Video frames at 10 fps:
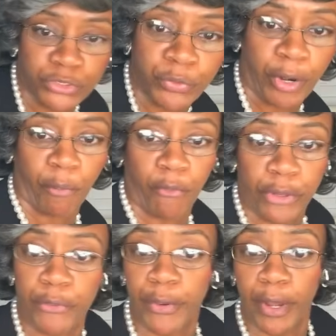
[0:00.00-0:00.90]
with you
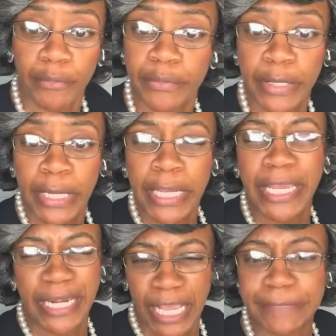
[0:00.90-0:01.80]
everywhere you go.
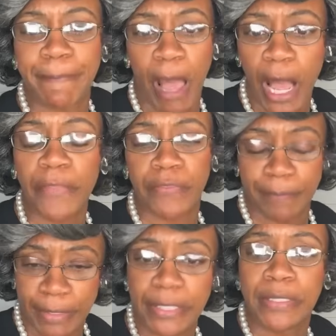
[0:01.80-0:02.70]
And that's
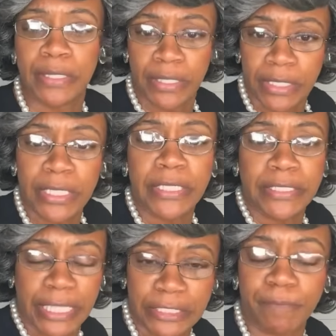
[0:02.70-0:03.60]
bothering me.
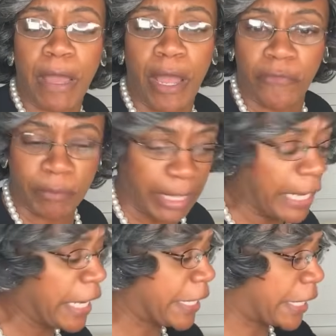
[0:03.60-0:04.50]

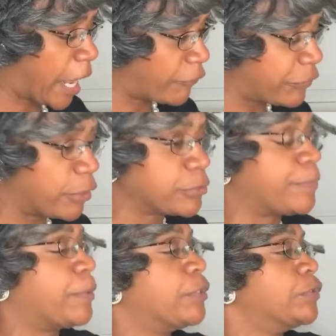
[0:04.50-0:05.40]
He licking off your
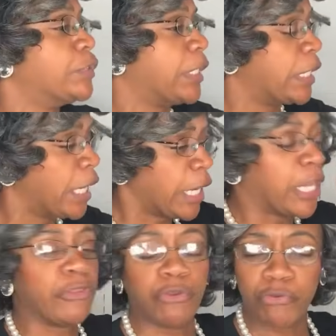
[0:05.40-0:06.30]
spoon
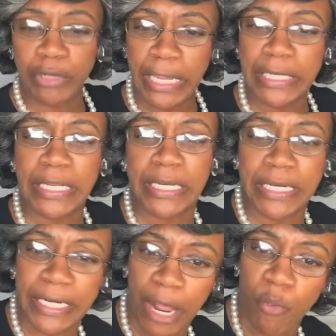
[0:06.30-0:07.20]
and you eating it
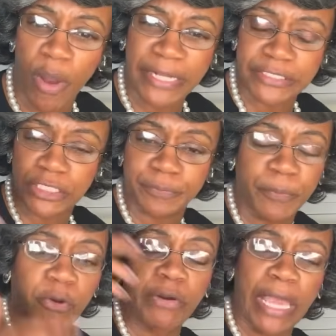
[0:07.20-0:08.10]
and they washing the
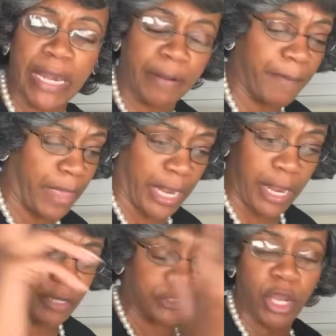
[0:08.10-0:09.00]
spoon.
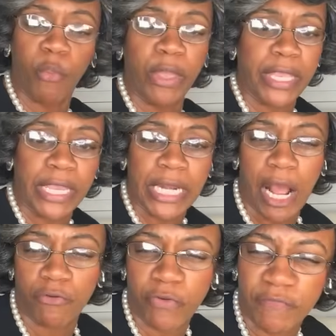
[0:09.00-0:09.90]
So we can eat
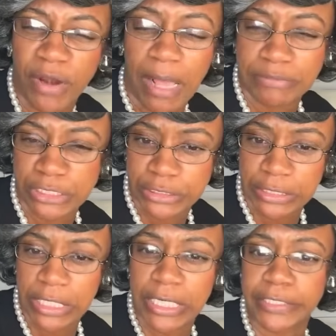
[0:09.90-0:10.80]
off of it. I'm
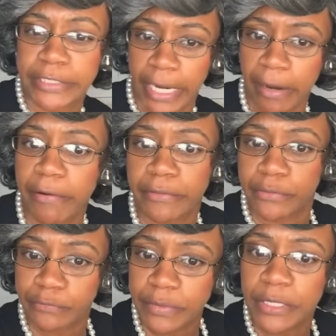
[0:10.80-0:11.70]
sick and tired of